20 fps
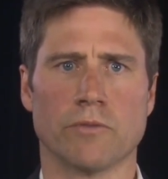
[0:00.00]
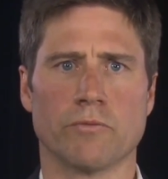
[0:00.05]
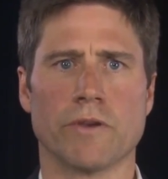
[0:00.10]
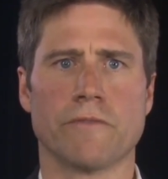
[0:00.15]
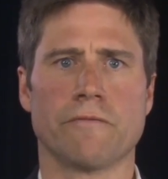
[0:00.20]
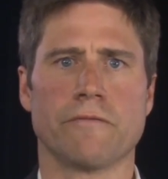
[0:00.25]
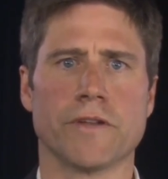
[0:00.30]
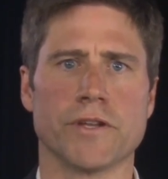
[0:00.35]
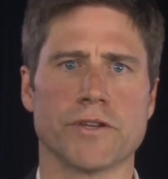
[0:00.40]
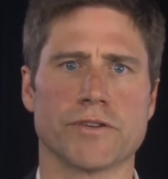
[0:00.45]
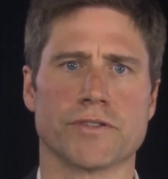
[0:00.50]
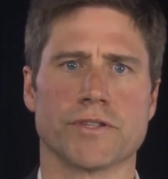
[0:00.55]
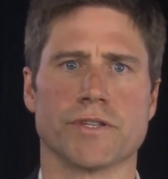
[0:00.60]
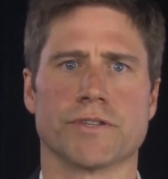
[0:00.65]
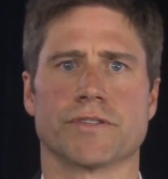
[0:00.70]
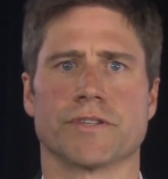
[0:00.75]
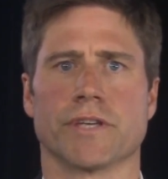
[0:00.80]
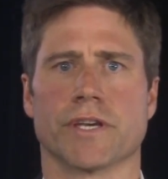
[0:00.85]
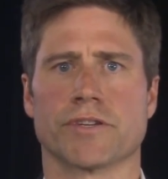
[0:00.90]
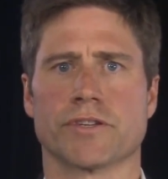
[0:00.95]
We finish
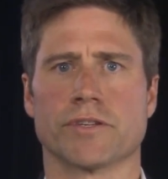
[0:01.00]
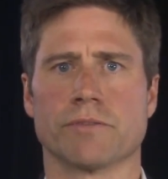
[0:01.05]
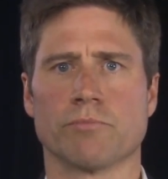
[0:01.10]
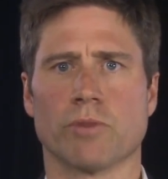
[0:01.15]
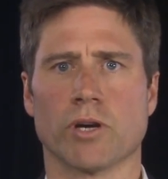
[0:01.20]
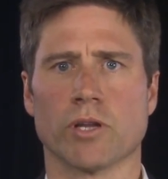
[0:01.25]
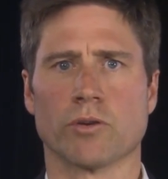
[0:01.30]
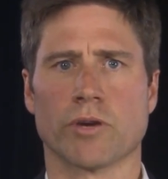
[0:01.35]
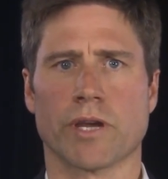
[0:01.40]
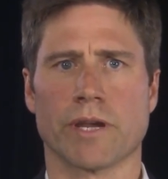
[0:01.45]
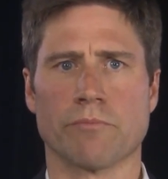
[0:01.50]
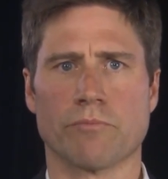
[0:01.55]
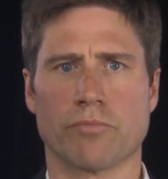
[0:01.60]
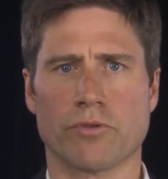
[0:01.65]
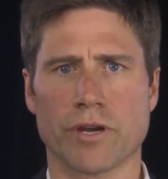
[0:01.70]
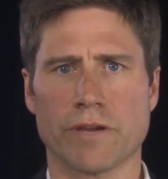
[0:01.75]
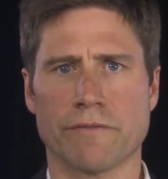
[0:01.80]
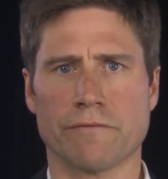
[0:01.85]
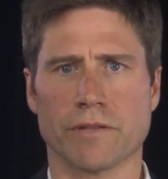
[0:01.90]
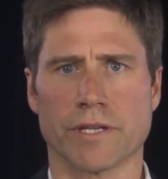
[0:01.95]
this section by looking
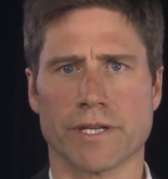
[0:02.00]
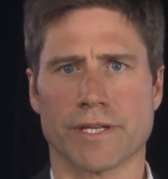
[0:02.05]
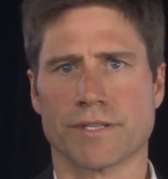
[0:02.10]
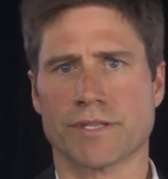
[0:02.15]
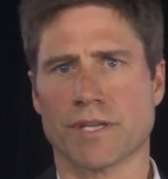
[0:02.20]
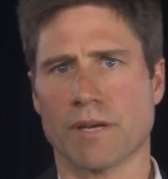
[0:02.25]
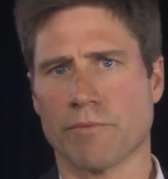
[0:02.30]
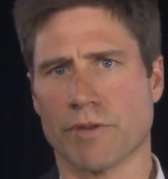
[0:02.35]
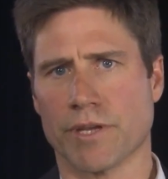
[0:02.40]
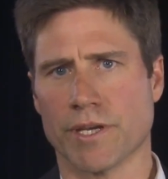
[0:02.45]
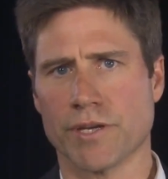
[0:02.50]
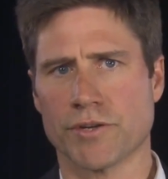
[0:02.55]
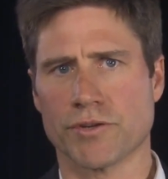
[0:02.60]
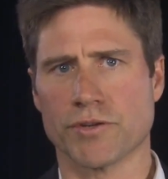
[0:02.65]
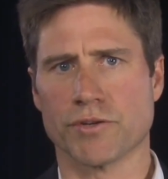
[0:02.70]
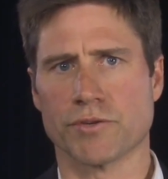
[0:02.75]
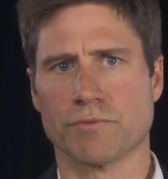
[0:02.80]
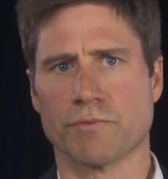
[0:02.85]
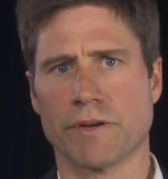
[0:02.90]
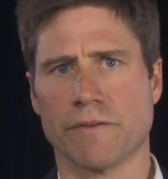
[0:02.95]
briefly at some of the
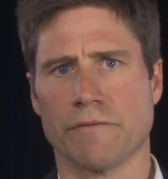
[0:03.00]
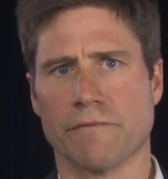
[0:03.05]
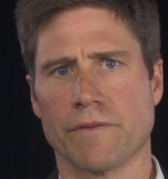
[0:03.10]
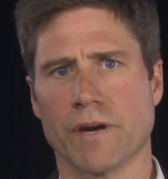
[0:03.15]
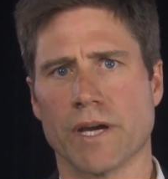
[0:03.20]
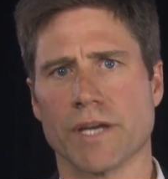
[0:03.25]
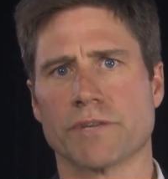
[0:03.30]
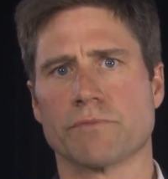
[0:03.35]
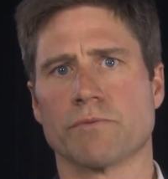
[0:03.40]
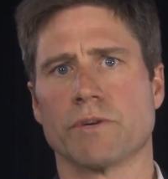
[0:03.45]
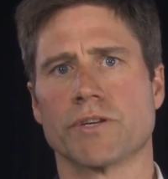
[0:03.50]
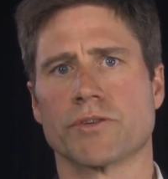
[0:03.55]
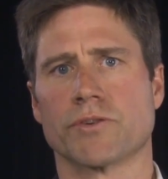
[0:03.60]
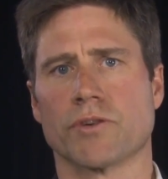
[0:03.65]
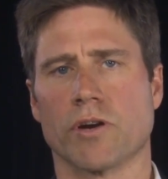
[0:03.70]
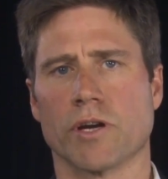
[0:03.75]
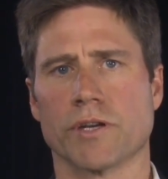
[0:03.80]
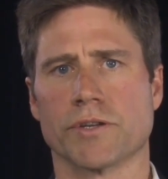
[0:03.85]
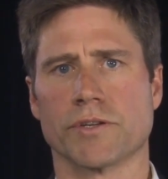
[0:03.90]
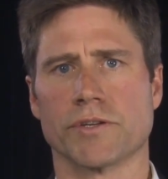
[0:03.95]
issues we face when
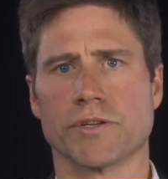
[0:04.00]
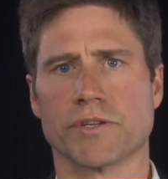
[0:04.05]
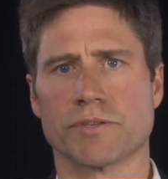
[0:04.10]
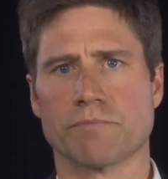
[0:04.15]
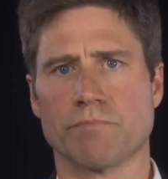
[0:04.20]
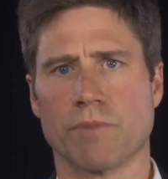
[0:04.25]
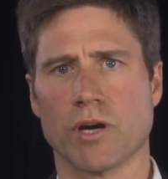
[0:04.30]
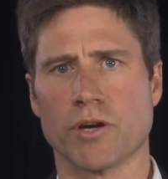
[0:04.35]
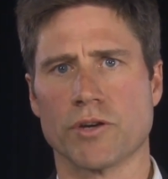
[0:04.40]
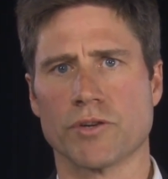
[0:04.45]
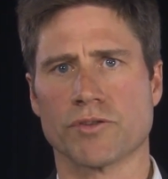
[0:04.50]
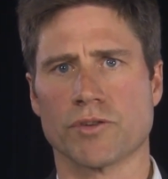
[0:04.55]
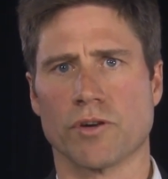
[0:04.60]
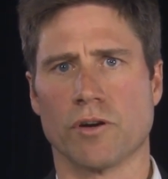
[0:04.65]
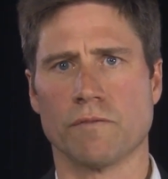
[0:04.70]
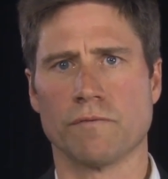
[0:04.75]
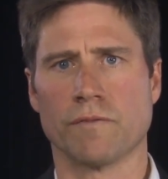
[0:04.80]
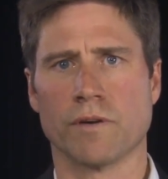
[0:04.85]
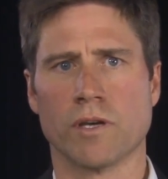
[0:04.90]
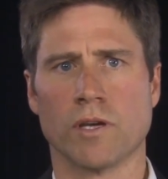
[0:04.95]
trying to dispose
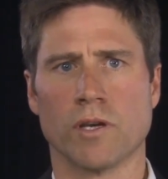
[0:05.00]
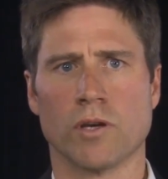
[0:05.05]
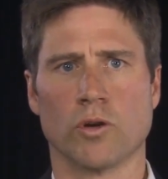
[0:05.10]
of